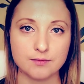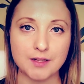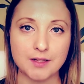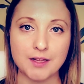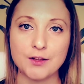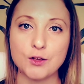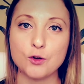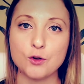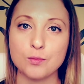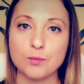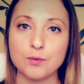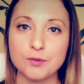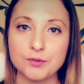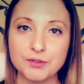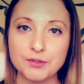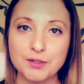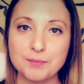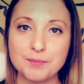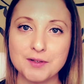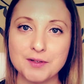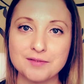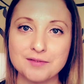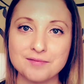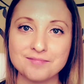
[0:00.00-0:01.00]
Thank you, Bruce
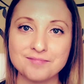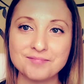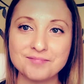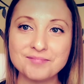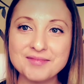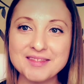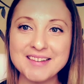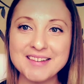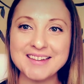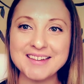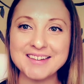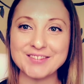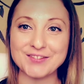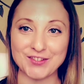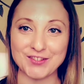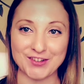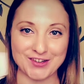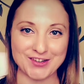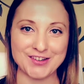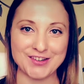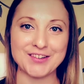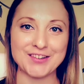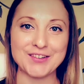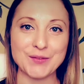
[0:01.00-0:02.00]
Lipton,
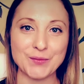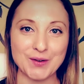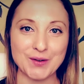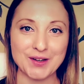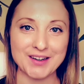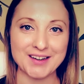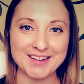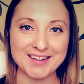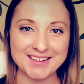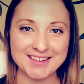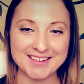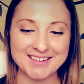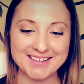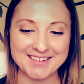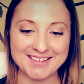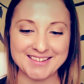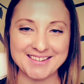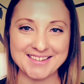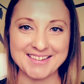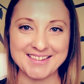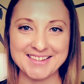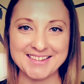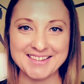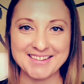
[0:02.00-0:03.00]
for your work.
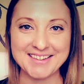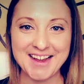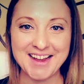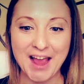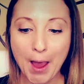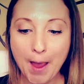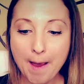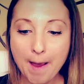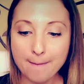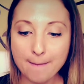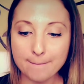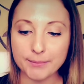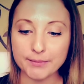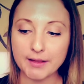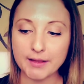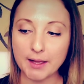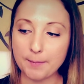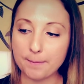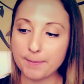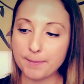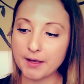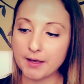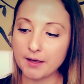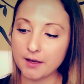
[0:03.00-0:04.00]
But
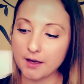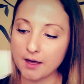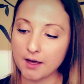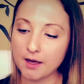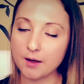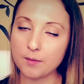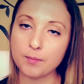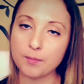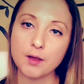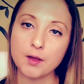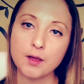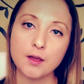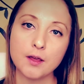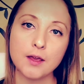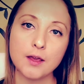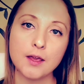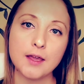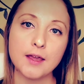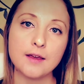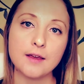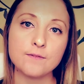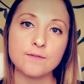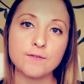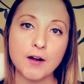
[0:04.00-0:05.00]
they pick up
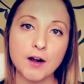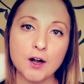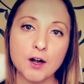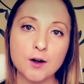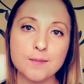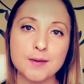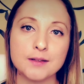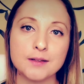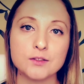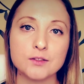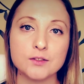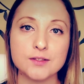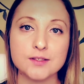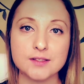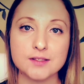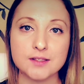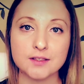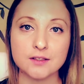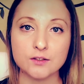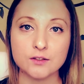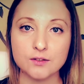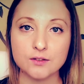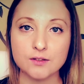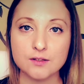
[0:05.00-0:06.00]
environmental
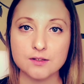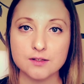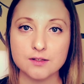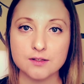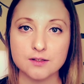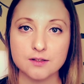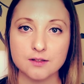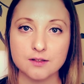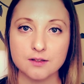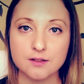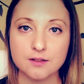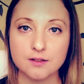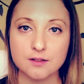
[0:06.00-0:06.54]
signals.